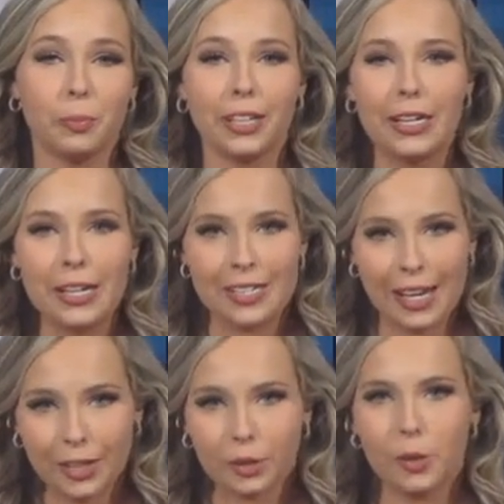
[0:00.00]
but
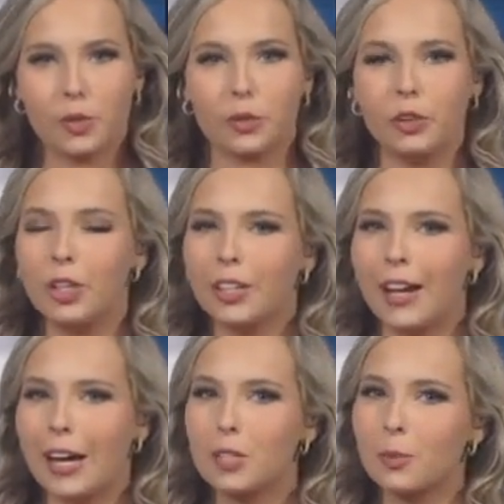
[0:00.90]
take a closer look
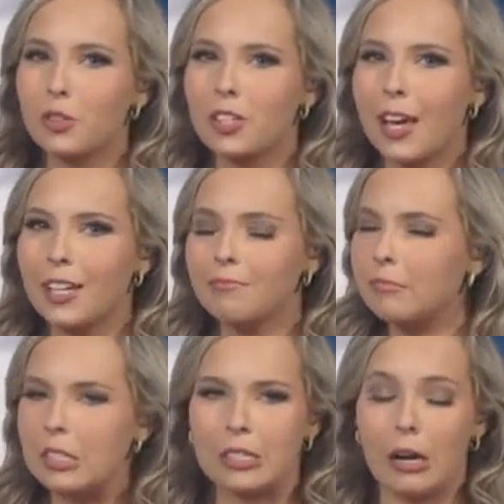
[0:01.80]
and experts say
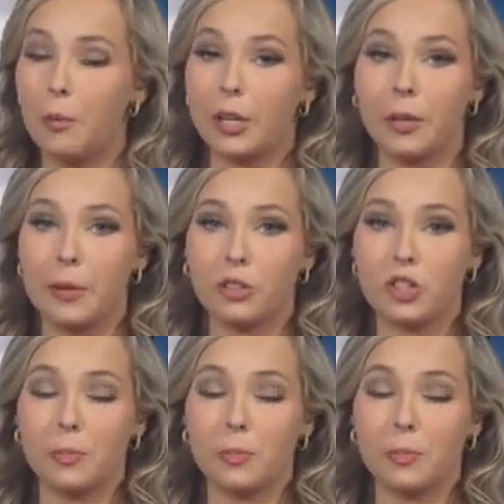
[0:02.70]
it's not what it appears to